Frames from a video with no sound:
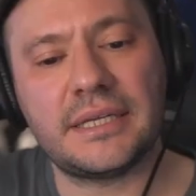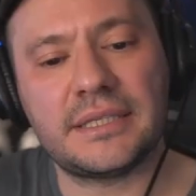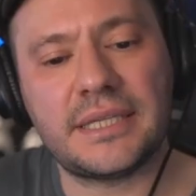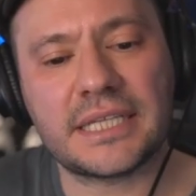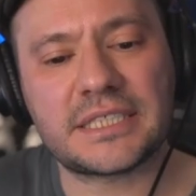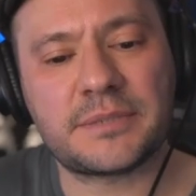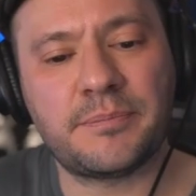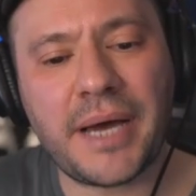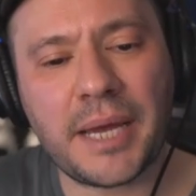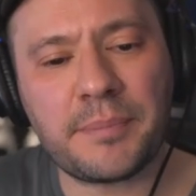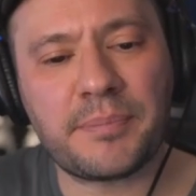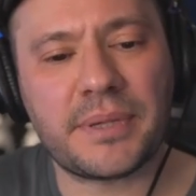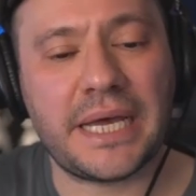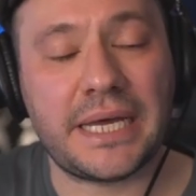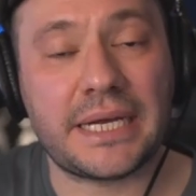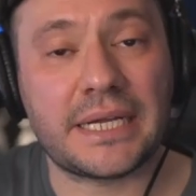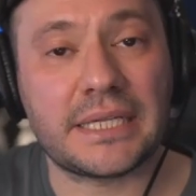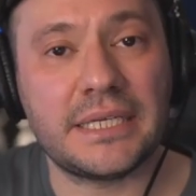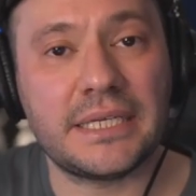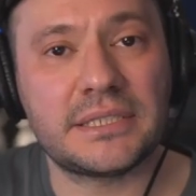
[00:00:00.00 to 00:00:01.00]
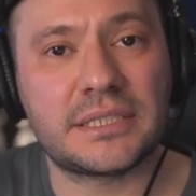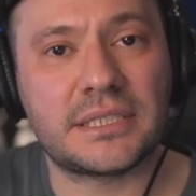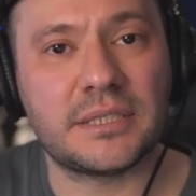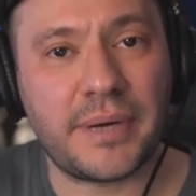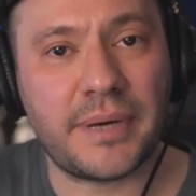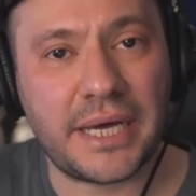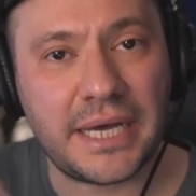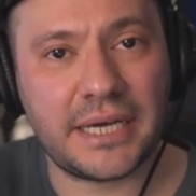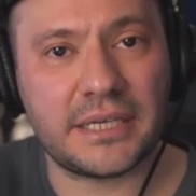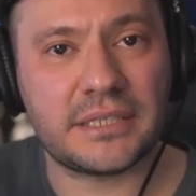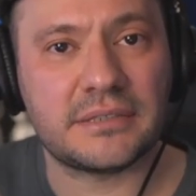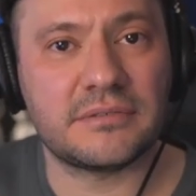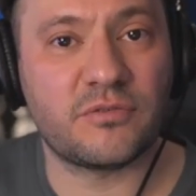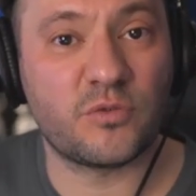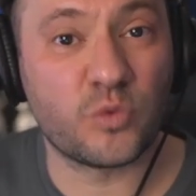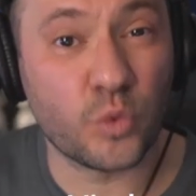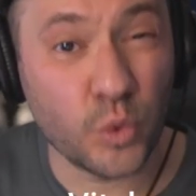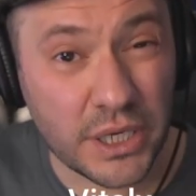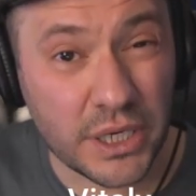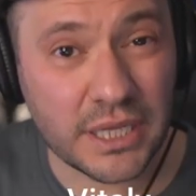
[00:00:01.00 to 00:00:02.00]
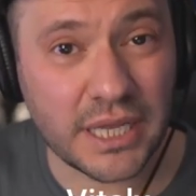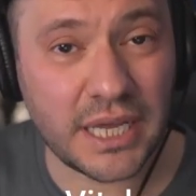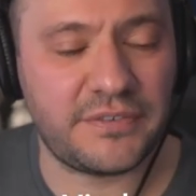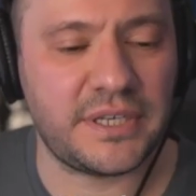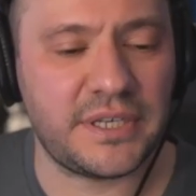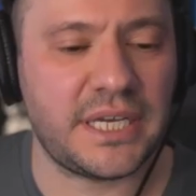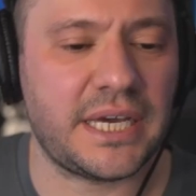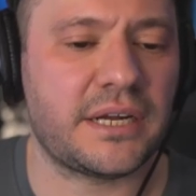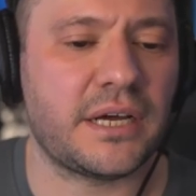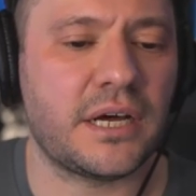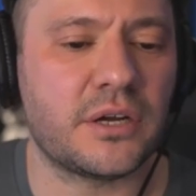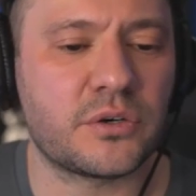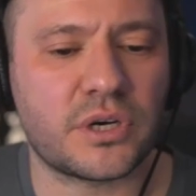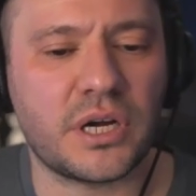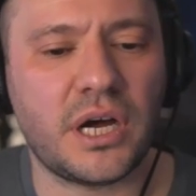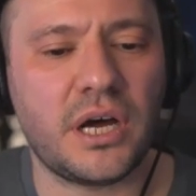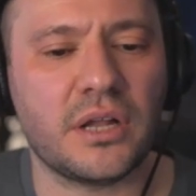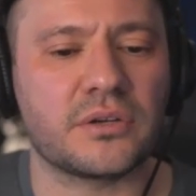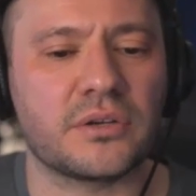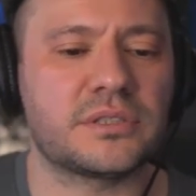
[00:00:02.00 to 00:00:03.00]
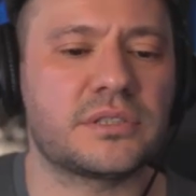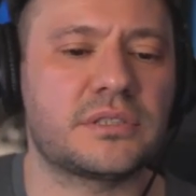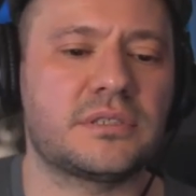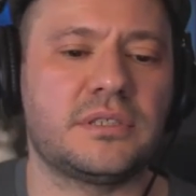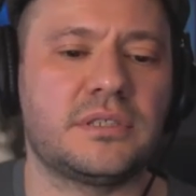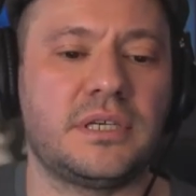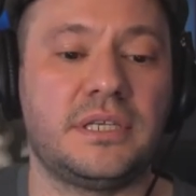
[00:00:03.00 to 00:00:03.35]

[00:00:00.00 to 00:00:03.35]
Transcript: That's my plan, at least, to buy it real heavy at $100.